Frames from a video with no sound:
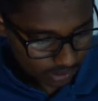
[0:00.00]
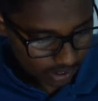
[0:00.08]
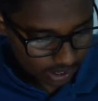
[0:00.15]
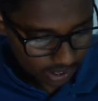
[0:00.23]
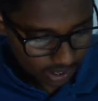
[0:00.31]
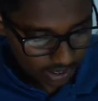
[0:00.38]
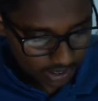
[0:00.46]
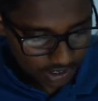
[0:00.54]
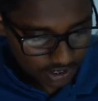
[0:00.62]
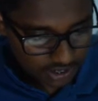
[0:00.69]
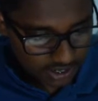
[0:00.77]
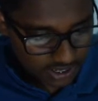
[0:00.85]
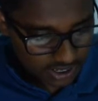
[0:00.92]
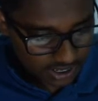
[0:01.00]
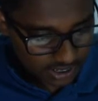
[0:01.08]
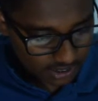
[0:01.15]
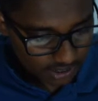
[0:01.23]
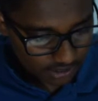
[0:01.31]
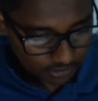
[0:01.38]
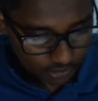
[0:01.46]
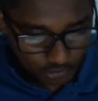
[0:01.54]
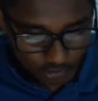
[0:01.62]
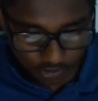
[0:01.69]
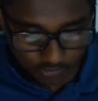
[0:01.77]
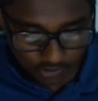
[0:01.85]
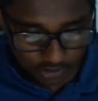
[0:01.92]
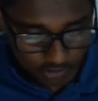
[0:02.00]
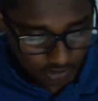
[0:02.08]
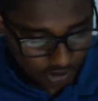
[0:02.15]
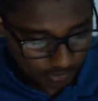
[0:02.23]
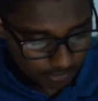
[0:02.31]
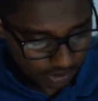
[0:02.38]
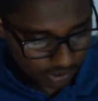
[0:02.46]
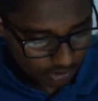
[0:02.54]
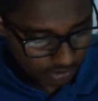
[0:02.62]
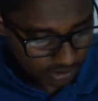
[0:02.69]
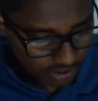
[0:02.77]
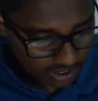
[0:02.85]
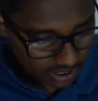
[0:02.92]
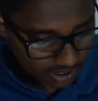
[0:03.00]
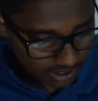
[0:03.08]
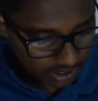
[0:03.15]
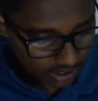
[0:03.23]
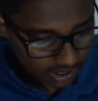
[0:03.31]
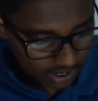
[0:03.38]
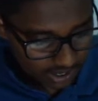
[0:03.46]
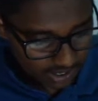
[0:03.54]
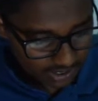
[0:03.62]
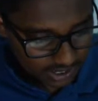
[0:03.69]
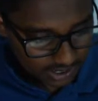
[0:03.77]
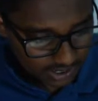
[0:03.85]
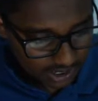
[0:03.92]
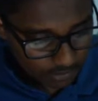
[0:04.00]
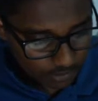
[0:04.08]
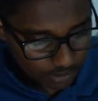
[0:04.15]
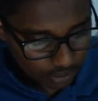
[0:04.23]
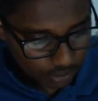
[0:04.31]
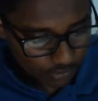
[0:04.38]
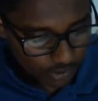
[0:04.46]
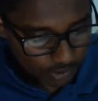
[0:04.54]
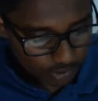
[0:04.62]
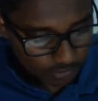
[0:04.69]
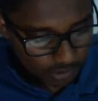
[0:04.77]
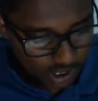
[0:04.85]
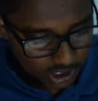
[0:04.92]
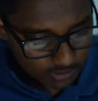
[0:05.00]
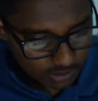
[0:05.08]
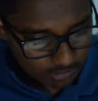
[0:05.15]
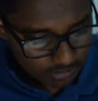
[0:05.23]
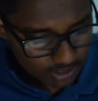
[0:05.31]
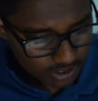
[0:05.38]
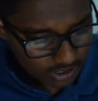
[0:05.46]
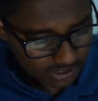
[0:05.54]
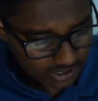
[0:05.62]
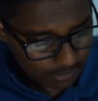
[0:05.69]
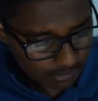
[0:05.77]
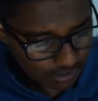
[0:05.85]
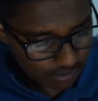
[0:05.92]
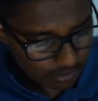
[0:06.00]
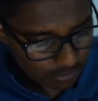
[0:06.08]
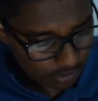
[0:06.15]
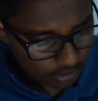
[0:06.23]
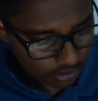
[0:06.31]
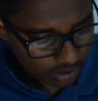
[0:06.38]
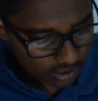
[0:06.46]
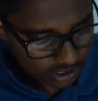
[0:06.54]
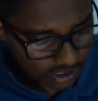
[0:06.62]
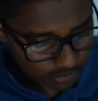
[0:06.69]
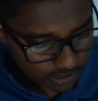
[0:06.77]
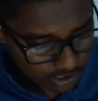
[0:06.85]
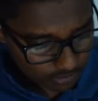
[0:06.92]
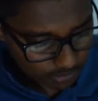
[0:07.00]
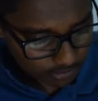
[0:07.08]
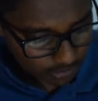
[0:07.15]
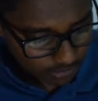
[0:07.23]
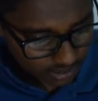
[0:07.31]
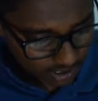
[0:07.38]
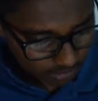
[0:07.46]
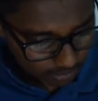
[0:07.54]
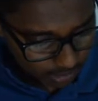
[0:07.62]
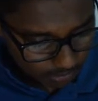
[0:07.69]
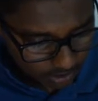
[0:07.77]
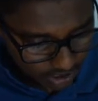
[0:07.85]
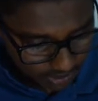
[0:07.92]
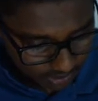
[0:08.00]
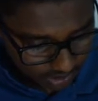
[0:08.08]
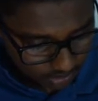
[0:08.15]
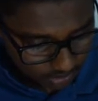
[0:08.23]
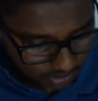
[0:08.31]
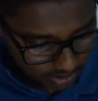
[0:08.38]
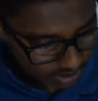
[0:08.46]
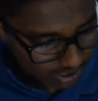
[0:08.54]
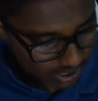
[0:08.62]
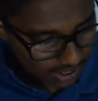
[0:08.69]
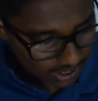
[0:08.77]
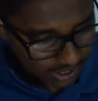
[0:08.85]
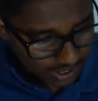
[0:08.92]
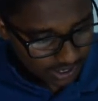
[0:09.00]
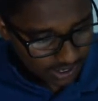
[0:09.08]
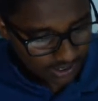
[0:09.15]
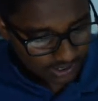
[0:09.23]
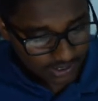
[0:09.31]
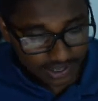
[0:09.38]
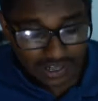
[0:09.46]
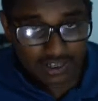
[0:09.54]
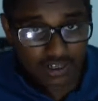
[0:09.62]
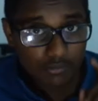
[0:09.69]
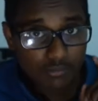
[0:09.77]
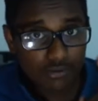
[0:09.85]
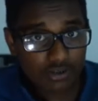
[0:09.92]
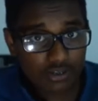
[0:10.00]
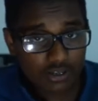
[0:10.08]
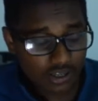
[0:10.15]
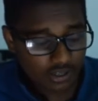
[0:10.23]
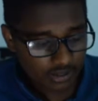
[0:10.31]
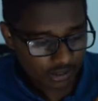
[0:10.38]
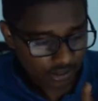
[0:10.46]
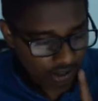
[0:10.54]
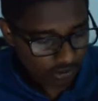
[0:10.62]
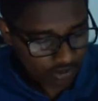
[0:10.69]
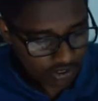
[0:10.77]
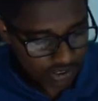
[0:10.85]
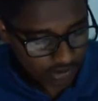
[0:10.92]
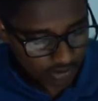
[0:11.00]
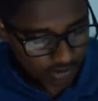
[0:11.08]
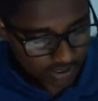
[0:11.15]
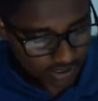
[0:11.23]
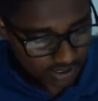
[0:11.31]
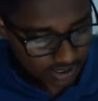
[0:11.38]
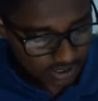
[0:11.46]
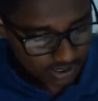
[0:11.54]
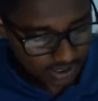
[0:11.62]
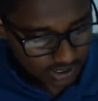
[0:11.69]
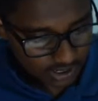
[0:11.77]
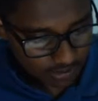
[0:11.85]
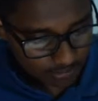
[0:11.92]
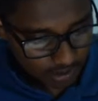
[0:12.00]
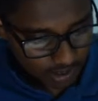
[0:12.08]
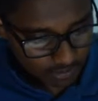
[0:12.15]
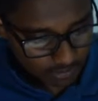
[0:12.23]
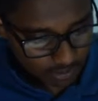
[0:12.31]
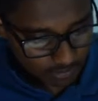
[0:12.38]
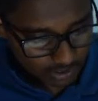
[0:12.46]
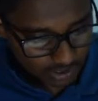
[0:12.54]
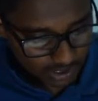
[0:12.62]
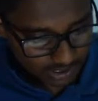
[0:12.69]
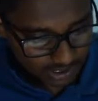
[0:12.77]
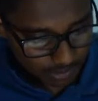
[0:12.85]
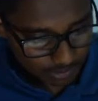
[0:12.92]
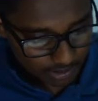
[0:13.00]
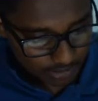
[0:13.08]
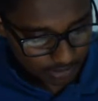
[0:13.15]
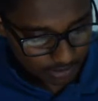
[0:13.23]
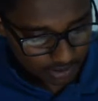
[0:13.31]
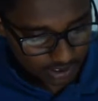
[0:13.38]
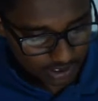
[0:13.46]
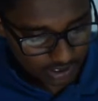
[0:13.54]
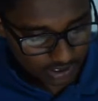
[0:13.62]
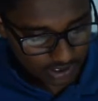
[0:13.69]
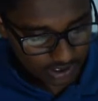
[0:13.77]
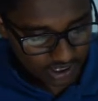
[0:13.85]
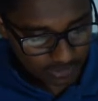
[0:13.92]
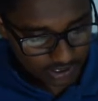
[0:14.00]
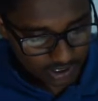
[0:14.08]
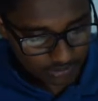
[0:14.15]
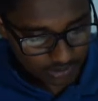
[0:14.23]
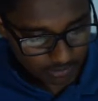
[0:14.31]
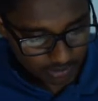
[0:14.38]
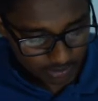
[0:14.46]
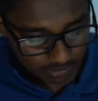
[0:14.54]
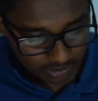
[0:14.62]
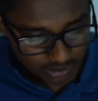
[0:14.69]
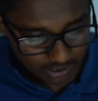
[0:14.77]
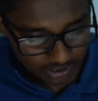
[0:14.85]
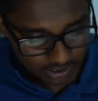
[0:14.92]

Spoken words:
and as you can see here, if you scroll up, you can also see here it says syllabus overview, past papers, examiner reports, and specimen papers, and published resources. The next important thing that you have to check is past papers, examiner reports, and specimen papers.